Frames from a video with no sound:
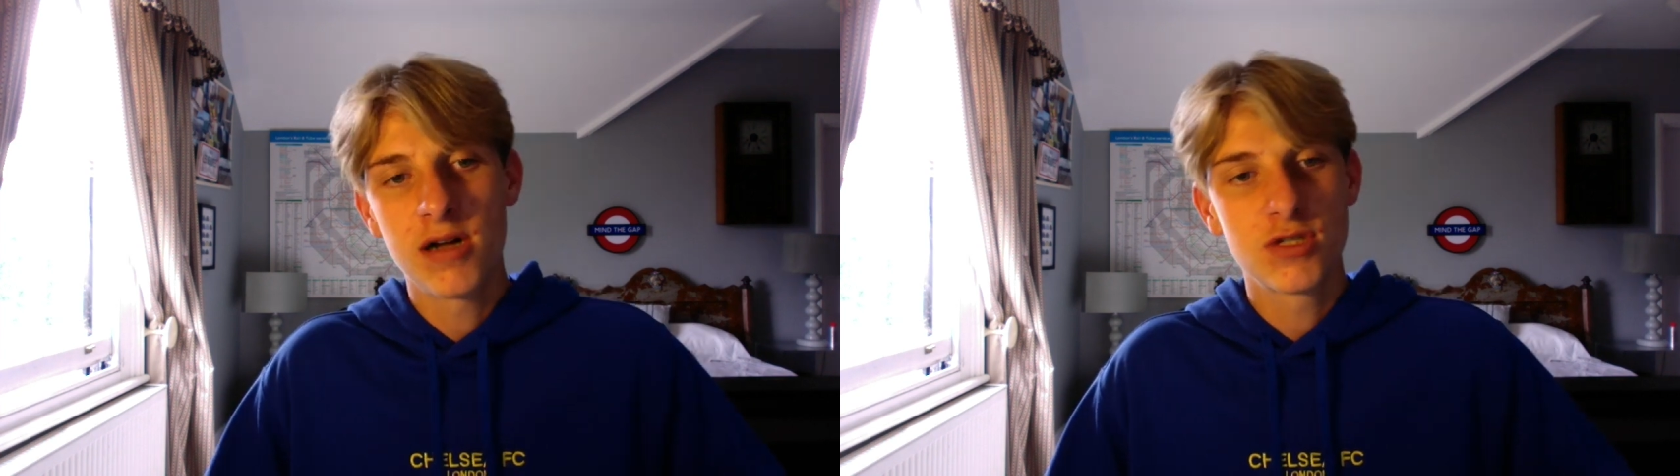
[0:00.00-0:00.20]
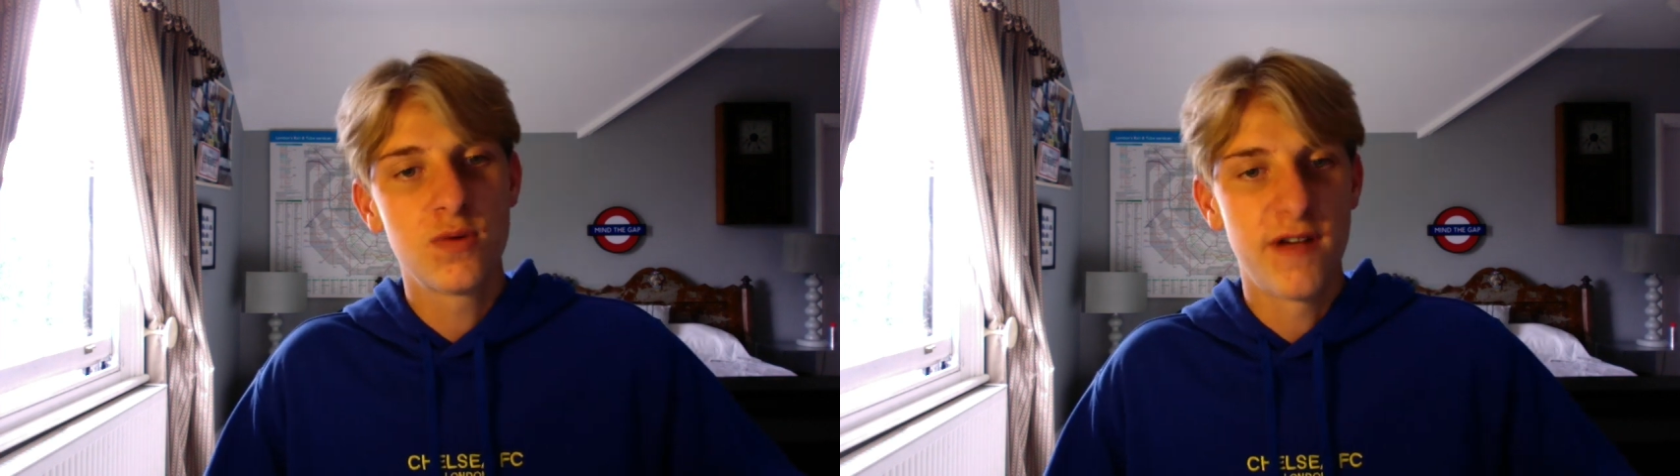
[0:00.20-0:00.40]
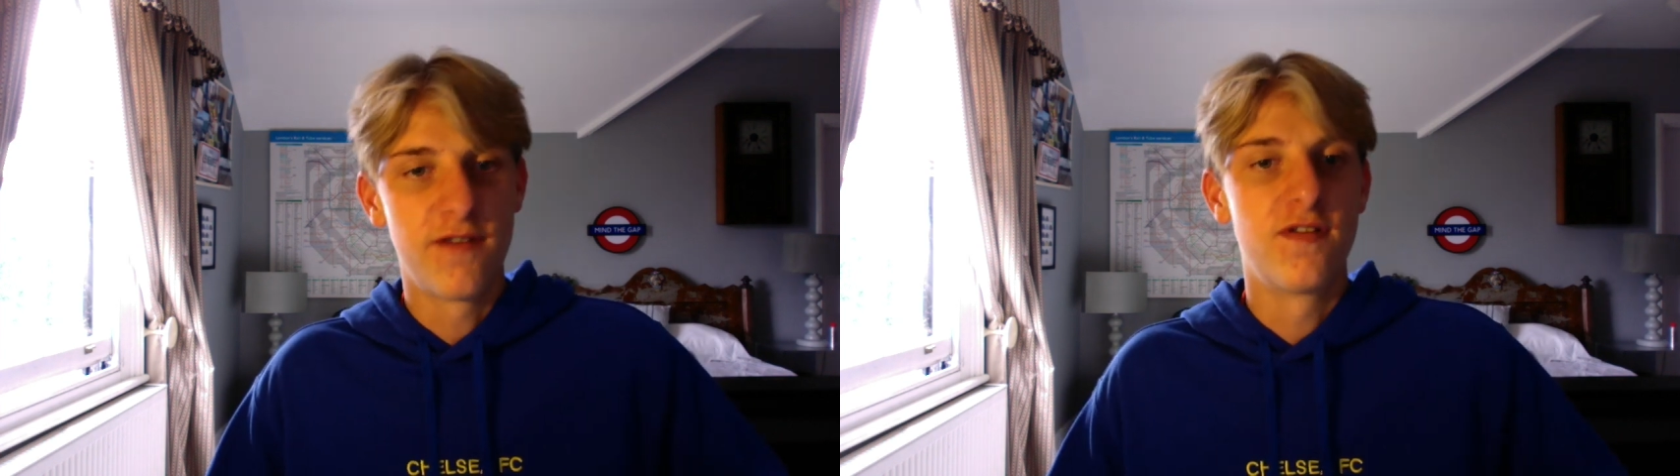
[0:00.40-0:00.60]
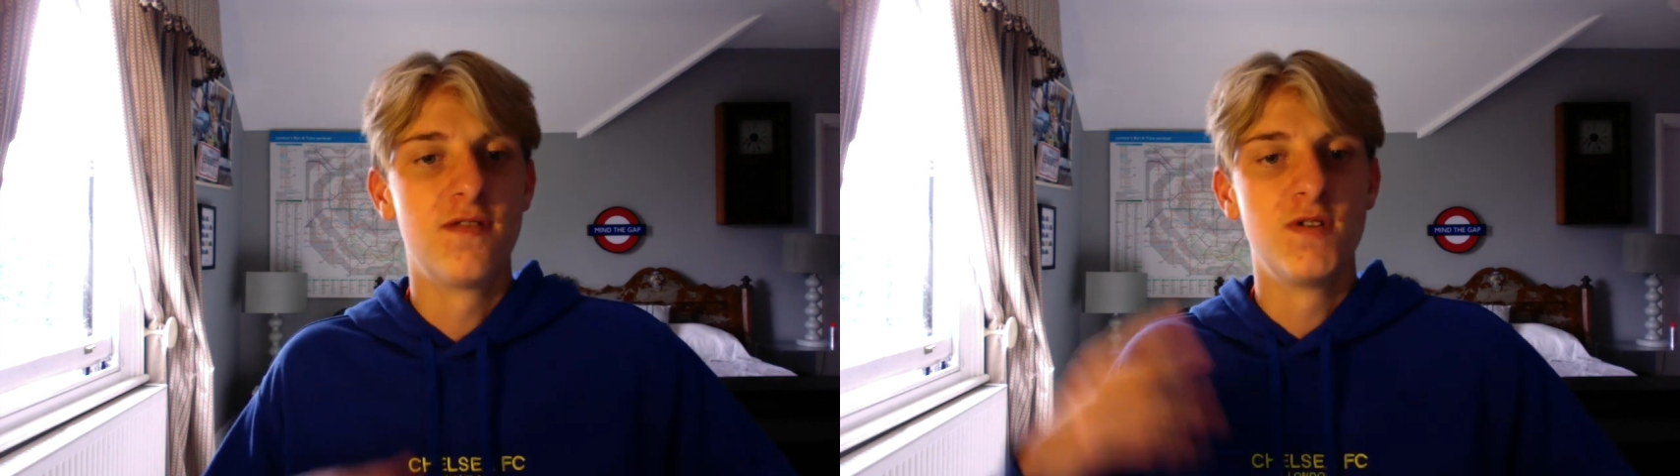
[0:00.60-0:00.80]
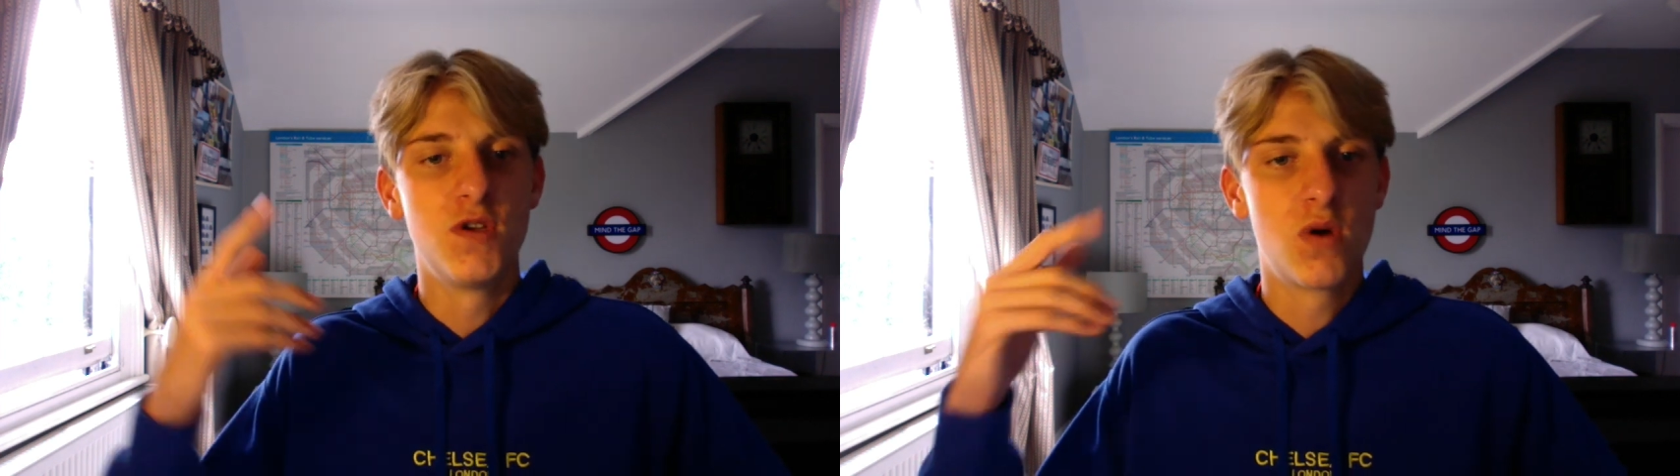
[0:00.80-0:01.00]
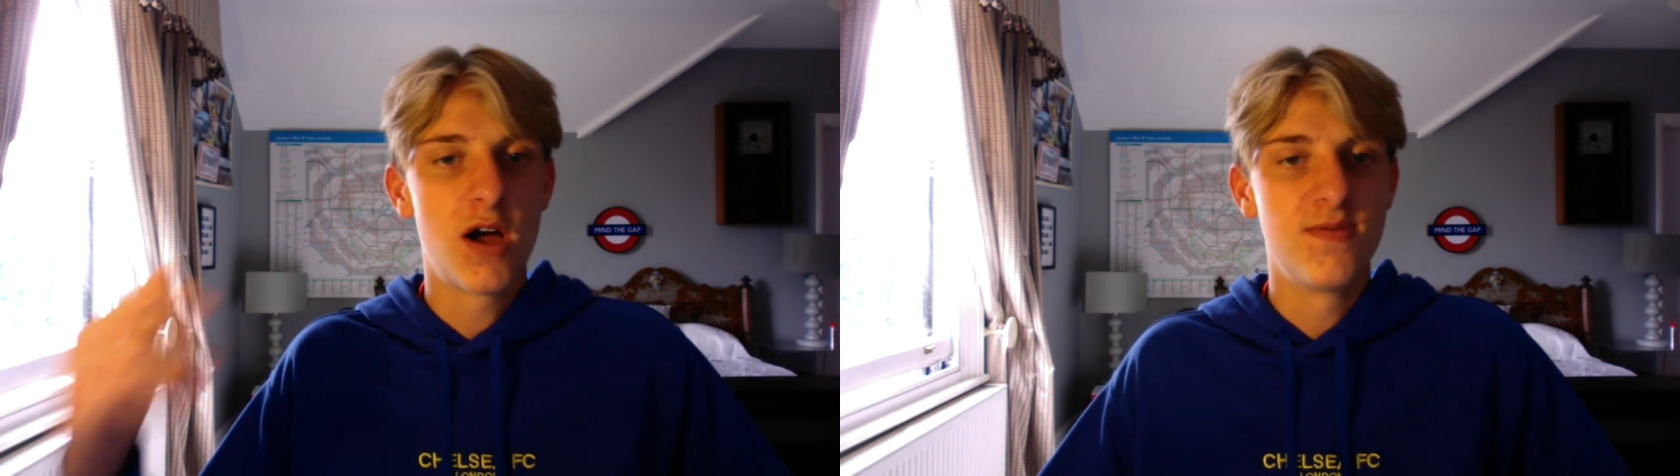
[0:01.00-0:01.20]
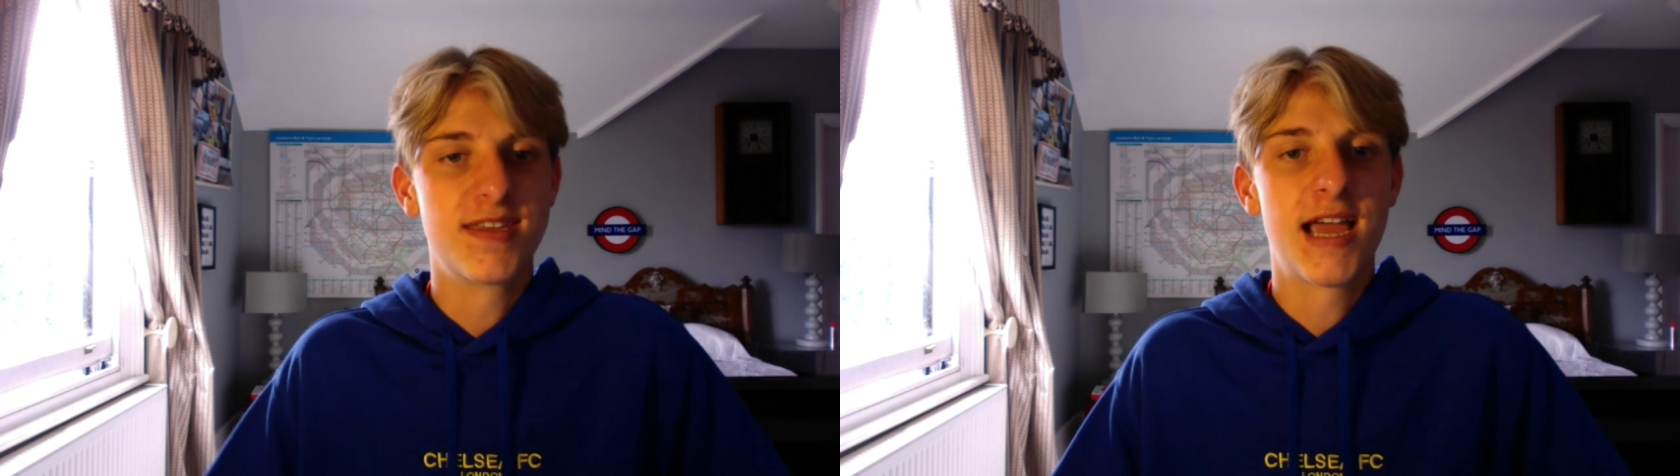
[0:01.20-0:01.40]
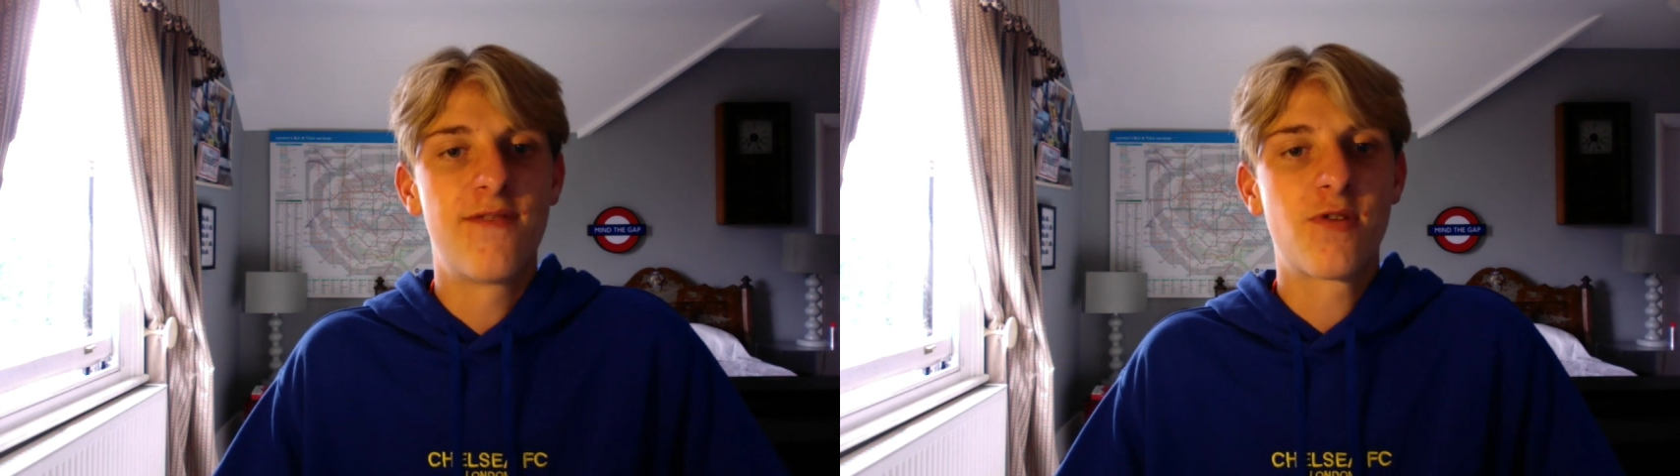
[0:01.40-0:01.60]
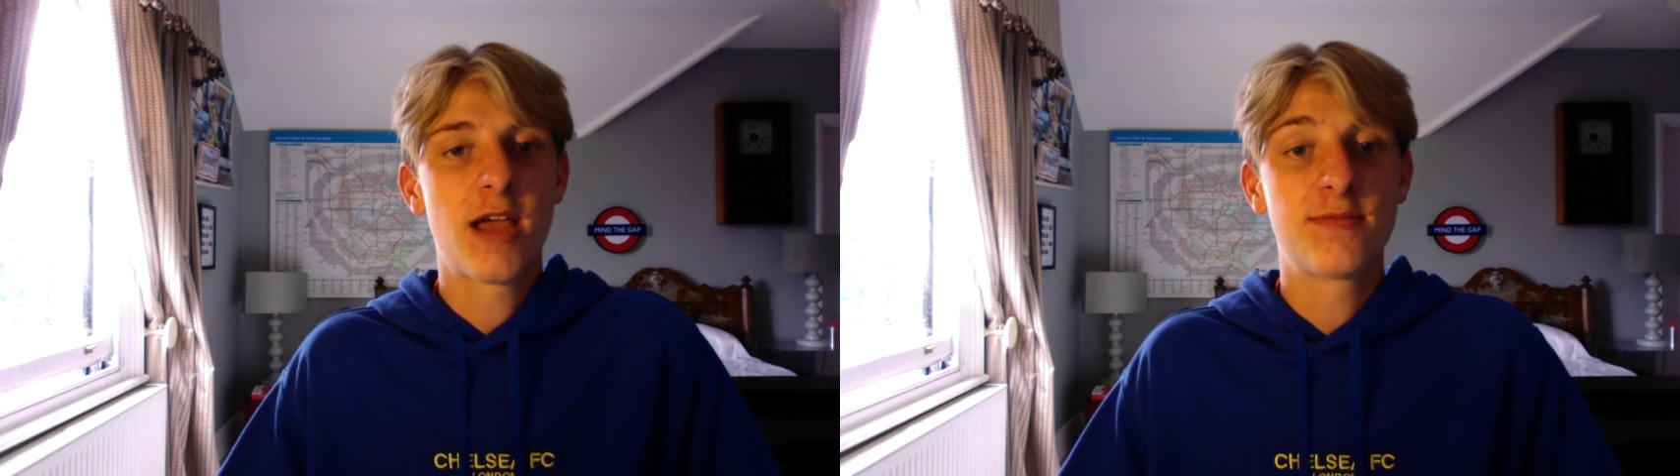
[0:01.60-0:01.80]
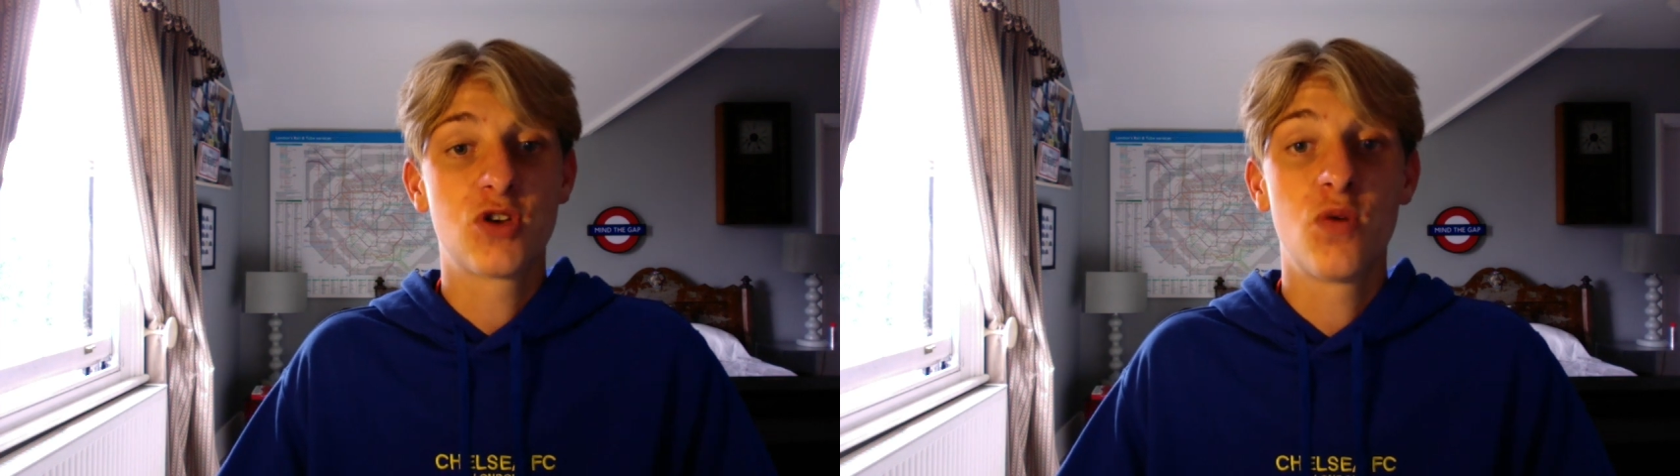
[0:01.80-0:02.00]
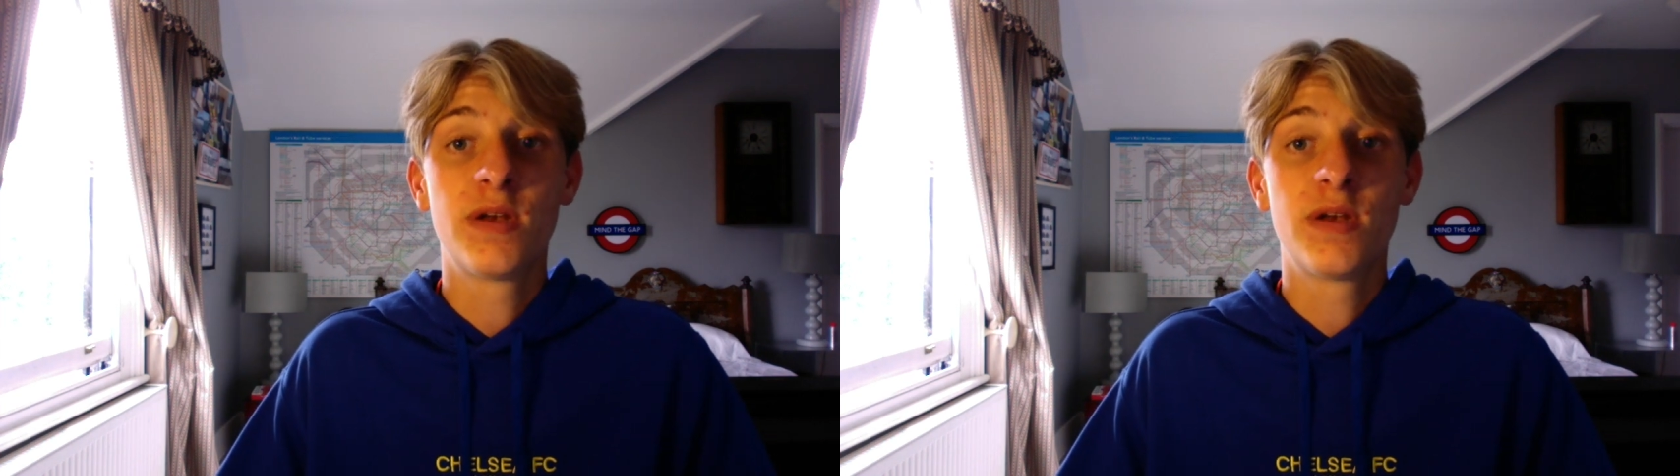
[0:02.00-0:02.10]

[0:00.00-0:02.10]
So, without further ado, I've been Cam from Cam's Cold,